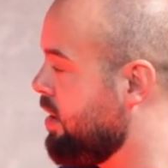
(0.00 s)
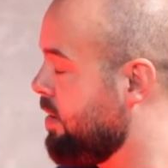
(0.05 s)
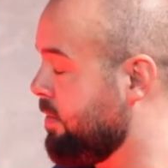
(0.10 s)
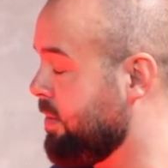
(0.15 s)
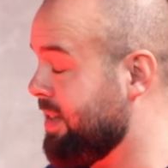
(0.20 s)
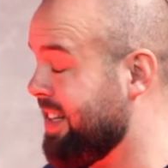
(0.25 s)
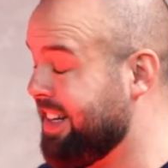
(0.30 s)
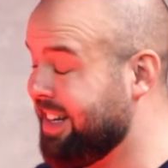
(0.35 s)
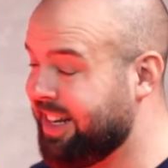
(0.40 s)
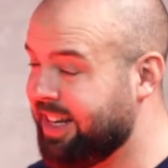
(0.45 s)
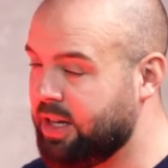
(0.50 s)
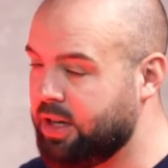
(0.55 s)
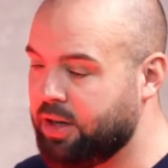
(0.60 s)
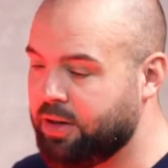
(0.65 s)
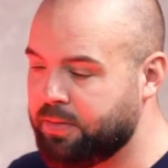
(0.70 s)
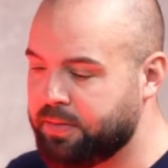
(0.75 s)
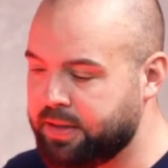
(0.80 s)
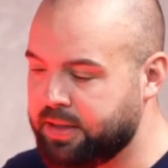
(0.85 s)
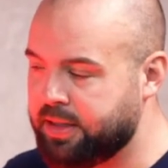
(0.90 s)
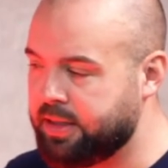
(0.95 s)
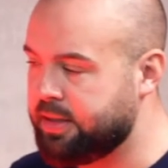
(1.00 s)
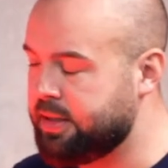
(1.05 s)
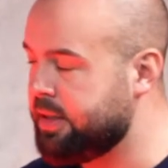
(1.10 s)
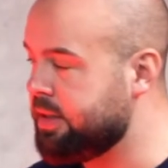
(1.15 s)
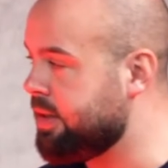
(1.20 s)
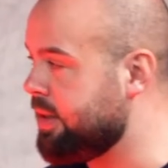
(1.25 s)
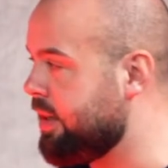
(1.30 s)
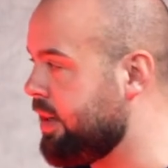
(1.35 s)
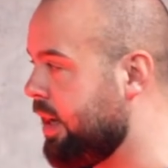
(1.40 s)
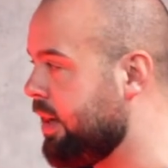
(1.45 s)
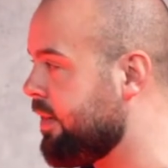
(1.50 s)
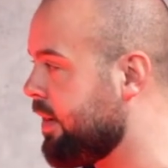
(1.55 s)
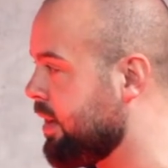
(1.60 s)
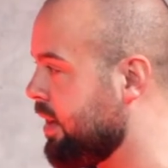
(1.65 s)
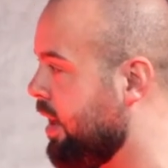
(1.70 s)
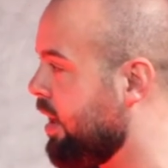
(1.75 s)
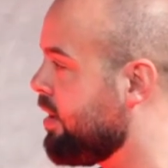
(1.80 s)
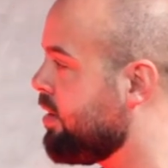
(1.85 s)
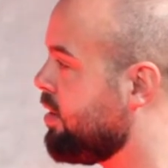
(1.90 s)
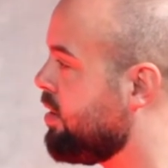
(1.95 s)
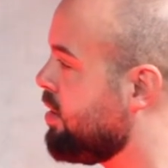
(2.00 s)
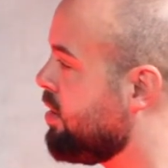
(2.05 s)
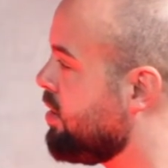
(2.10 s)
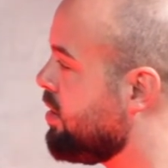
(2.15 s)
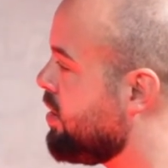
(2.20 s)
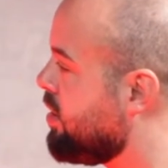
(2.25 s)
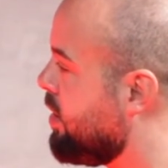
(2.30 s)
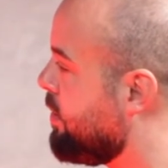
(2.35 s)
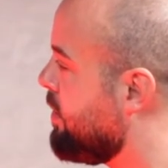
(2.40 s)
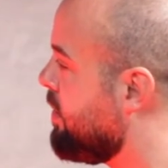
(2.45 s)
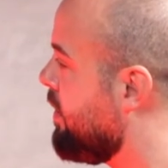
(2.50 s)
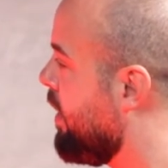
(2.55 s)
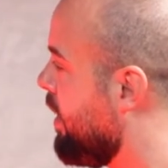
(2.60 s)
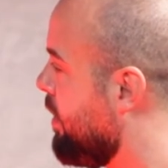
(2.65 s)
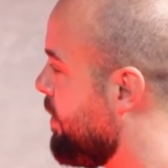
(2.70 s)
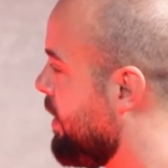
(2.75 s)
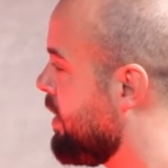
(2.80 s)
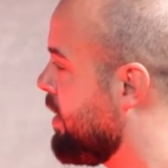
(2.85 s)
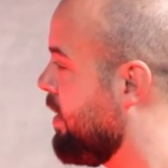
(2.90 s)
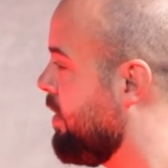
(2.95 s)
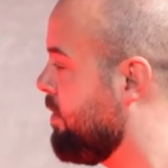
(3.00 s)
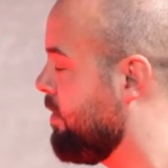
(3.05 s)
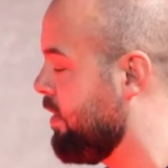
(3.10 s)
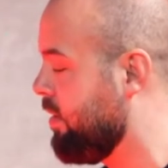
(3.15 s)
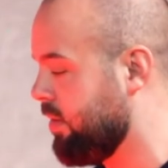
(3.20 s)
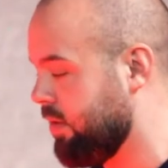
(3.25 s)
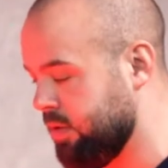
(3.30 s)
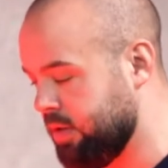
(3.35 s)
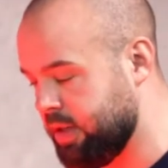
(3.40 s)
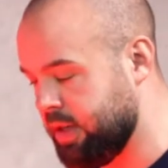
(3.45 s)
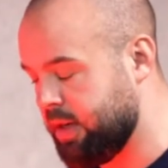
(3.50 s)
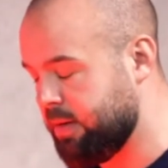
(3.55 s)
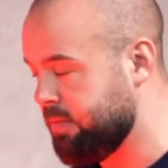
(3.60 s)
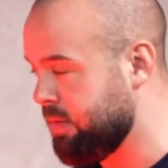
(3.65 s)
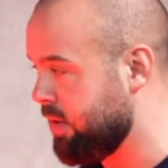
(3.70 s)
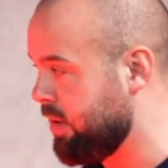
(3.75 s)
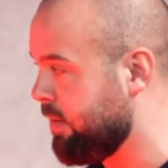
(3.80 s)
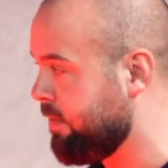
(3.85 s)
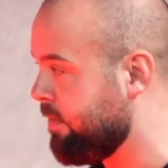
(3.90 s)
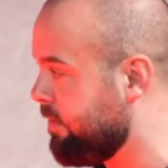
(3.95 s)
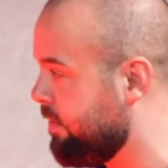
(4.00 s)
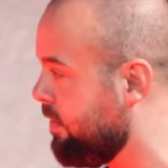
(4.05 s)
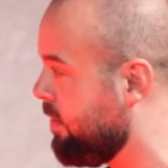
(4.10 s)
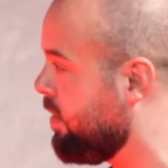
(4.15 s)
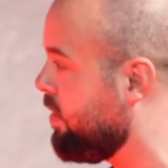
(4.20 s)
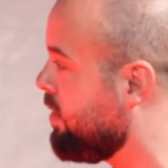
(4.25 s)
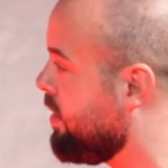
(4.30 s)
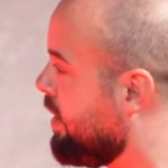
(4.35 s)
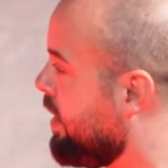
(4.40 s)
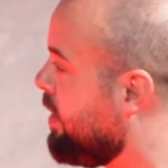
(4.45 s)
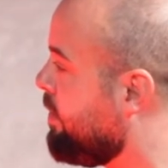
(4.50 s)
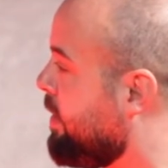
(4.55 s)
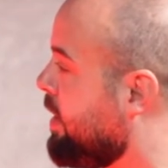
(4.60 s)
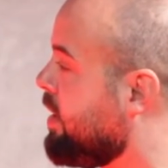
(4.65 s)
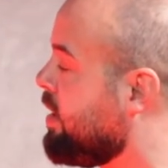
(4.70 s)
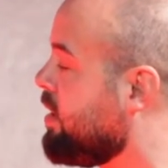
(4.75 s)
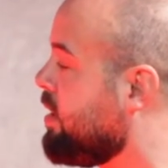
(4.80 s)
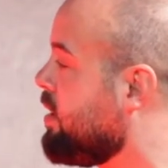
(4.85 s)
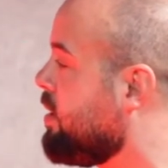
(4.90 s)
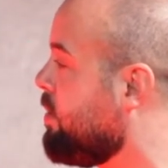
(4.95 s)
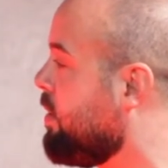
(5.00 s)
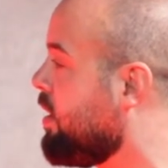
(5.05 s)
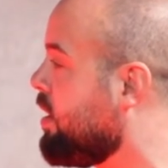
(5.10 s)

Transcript: But then again, nobody did. Did they? I reckon I could have done a job at right back under that bloody under that manager, to be